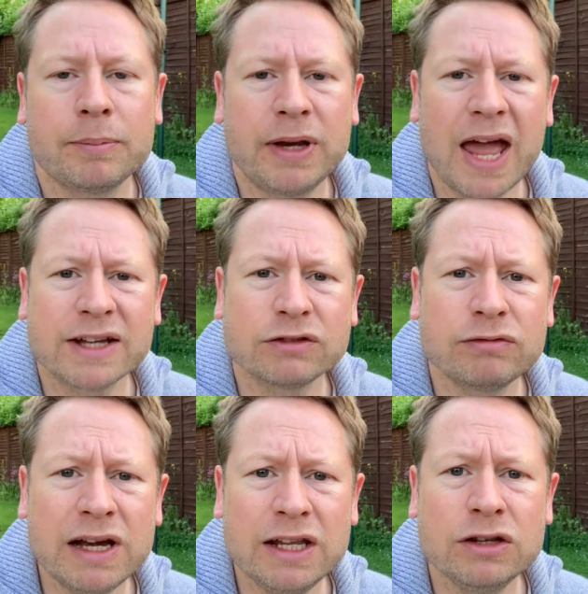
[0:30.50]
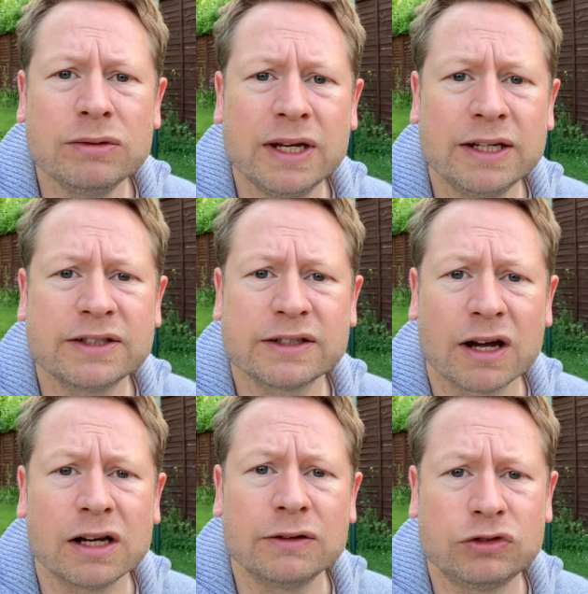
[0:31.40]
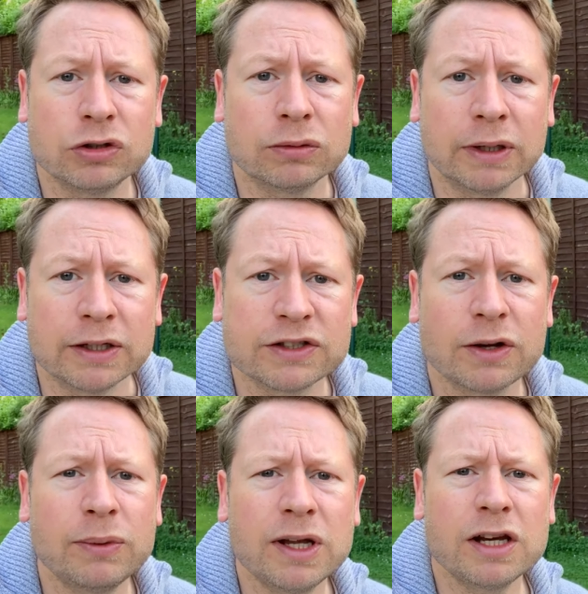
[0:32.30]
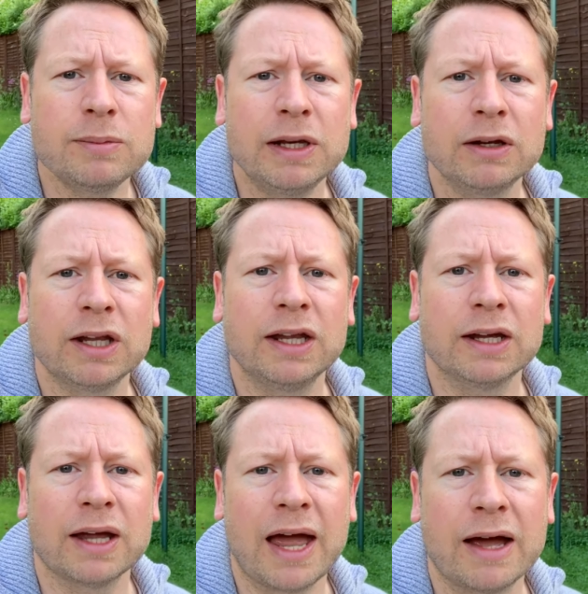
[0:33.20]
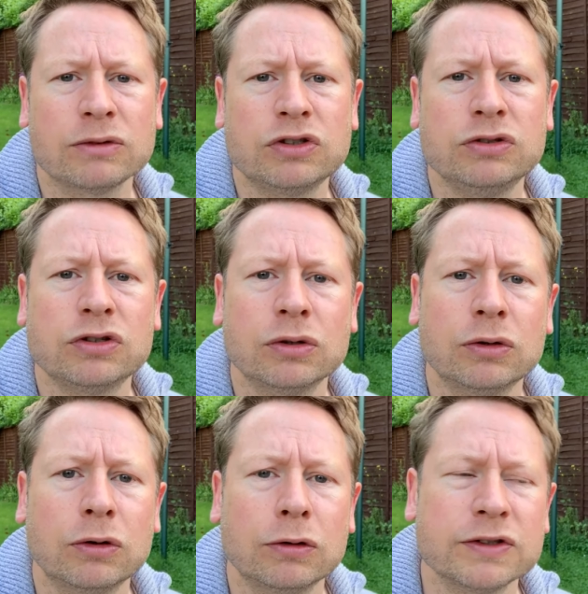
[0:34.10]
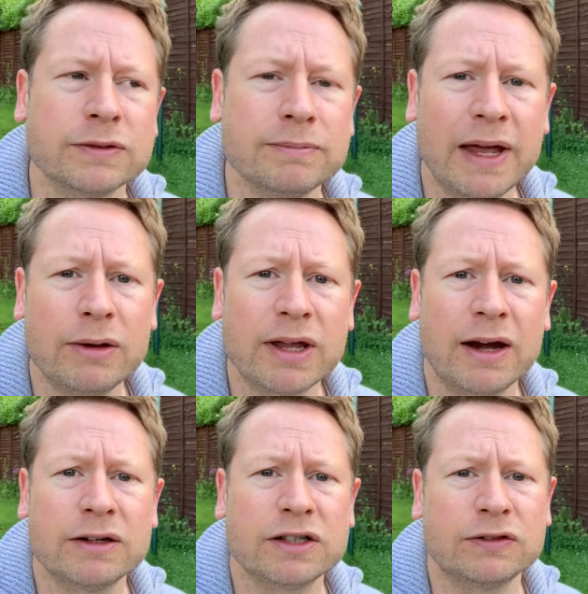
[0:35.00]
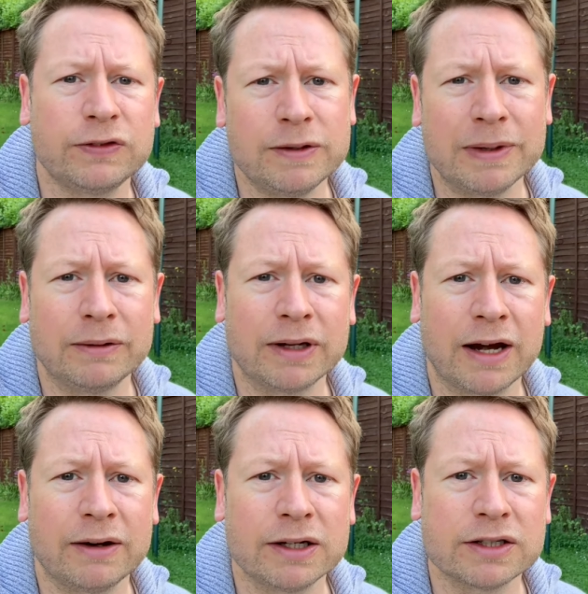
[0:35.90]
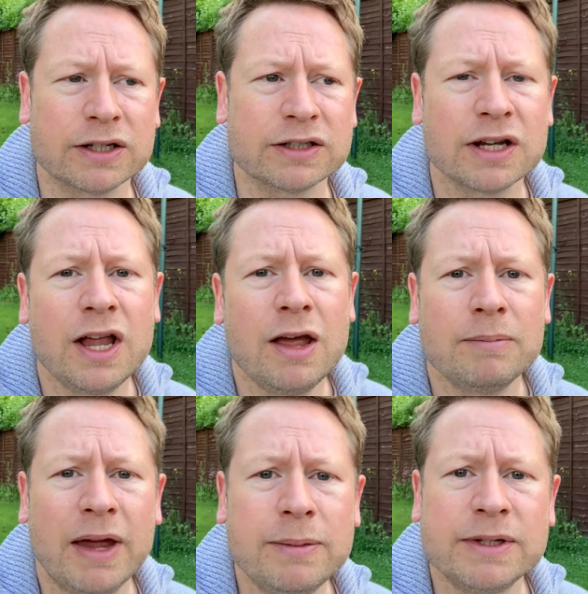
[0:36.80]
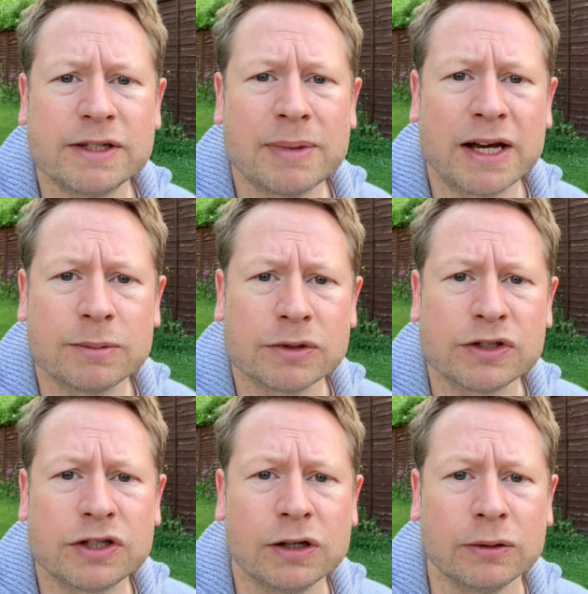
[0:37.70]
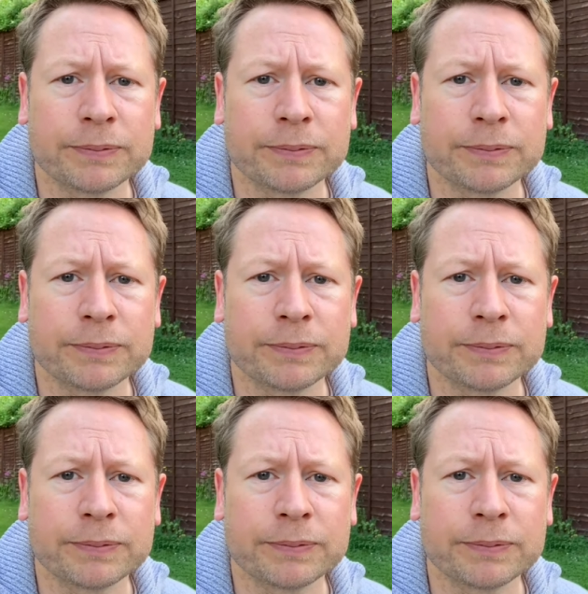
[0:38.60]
But it has a really unique style of drawing, so we're going to be looking at how to draw some male characters, female characters, maybe some animals too.